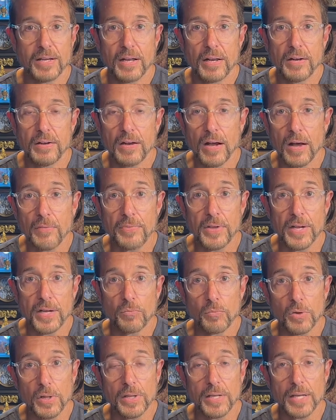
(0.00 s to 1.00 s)
Nothing
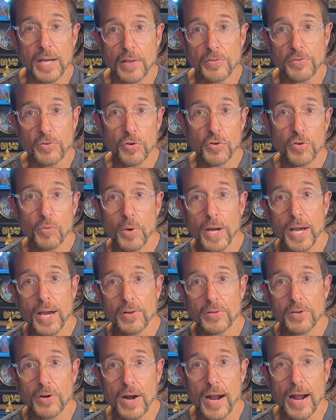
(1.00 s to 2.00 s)
really got thrown away out of
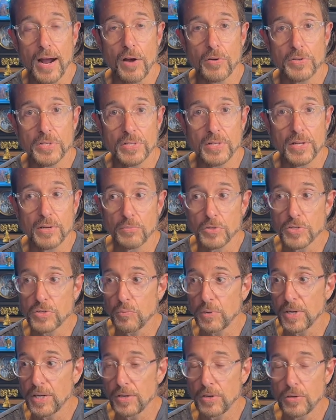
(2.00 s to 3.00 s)
their house that was
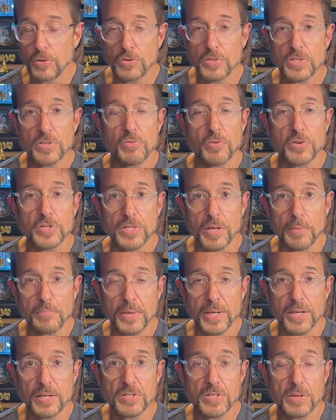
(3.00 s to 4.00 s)
reused for
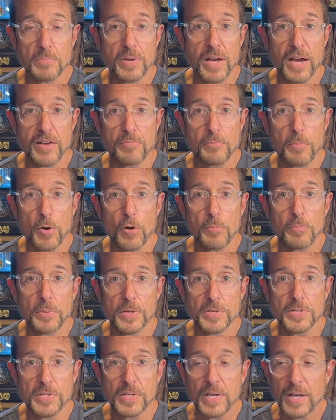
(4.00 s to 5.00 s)
something, some kind of purpose.